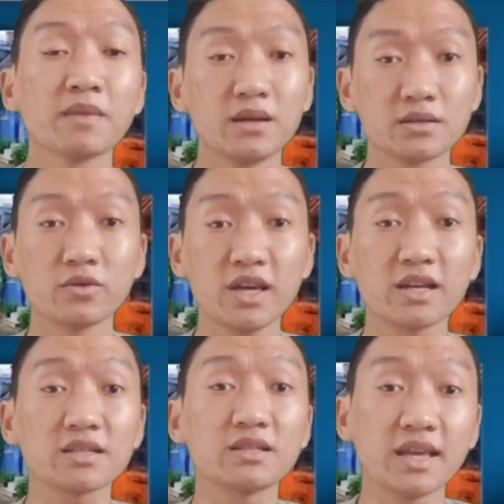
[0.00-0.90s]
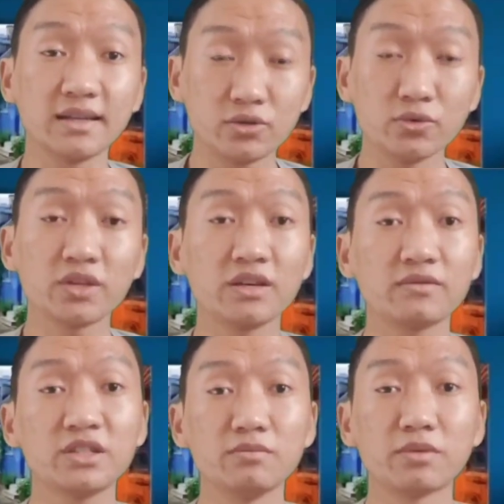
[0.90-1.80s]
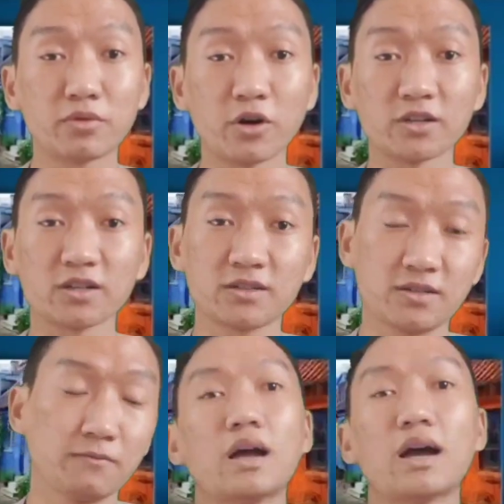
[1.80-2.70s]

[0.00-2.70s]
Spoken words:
So yes, they do give cheaper products.